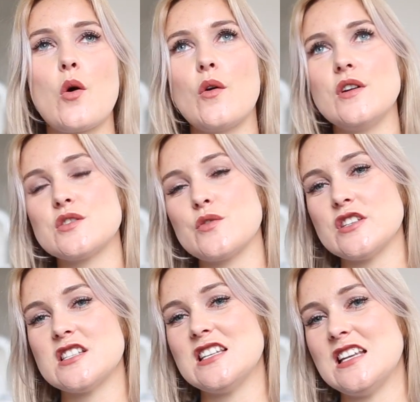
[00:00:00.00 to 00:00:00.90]
the orange
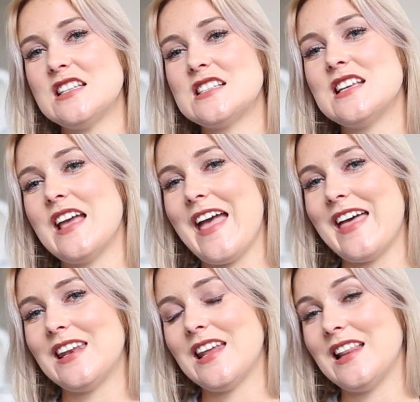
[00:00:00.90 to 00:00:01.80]
rusty knit
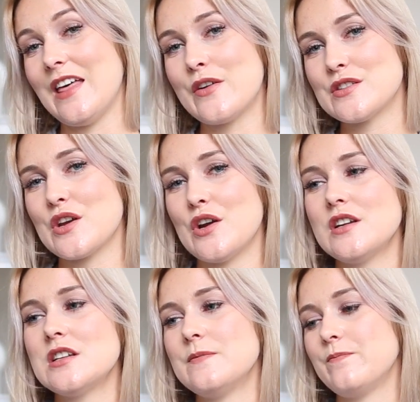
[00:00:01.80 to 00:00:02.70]
and a leather
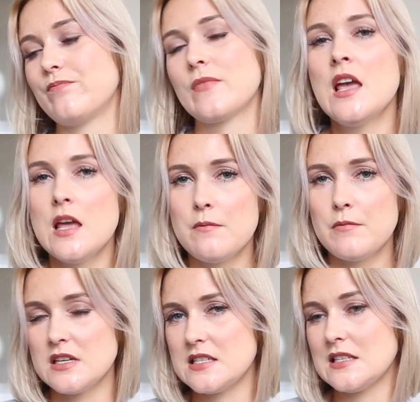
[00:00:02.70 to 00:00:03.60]
skirt,
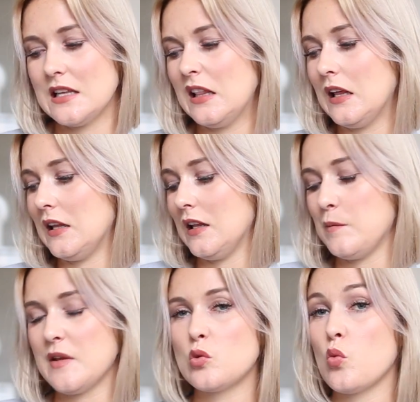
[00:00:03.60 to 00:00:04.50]
but it's still a
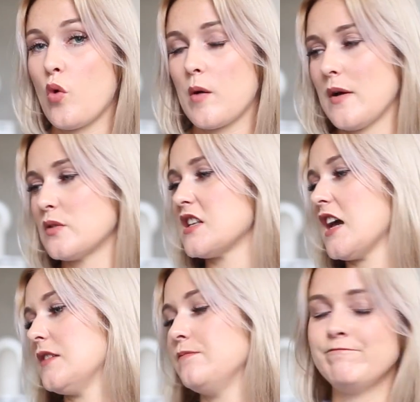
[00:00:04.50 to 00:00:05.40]
little bit too warm
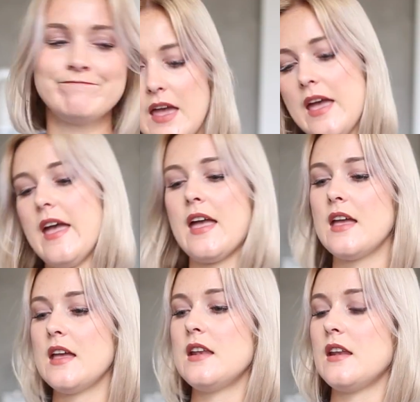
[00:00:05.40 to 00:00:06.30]
outside.
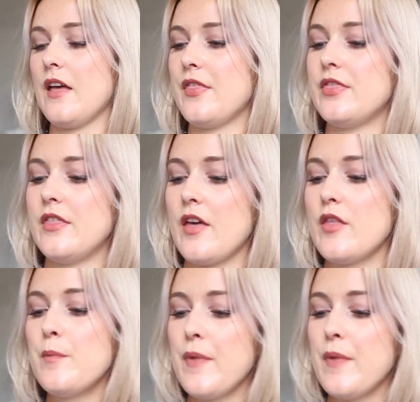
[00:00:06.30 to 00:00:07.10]
And another